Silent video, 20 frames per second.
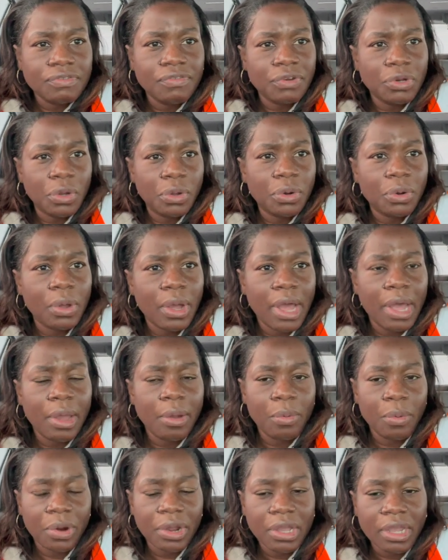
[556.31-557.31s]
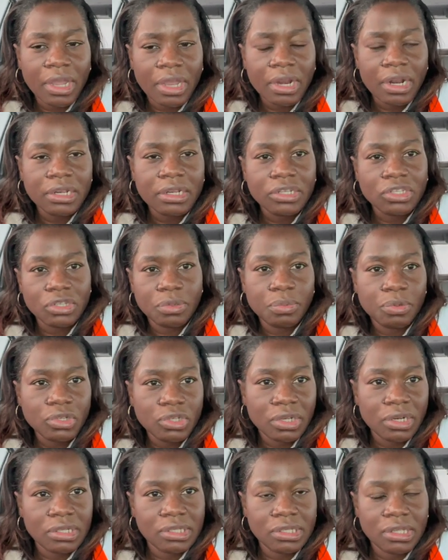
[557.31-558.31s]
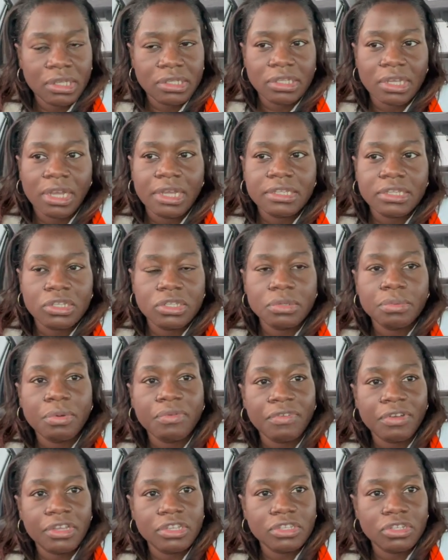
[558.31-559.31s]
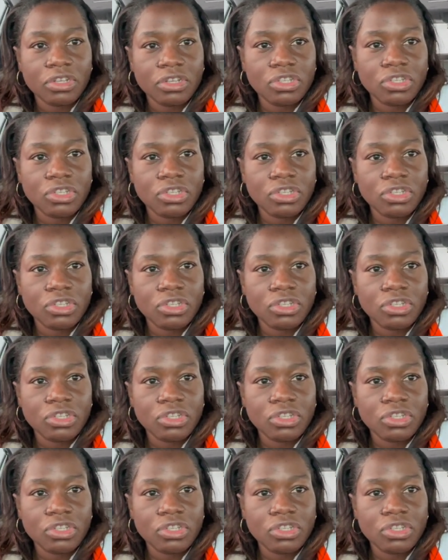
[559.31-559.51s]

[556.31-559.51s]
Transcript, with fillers: If you don't know, I work in a distribution center as a supervisor.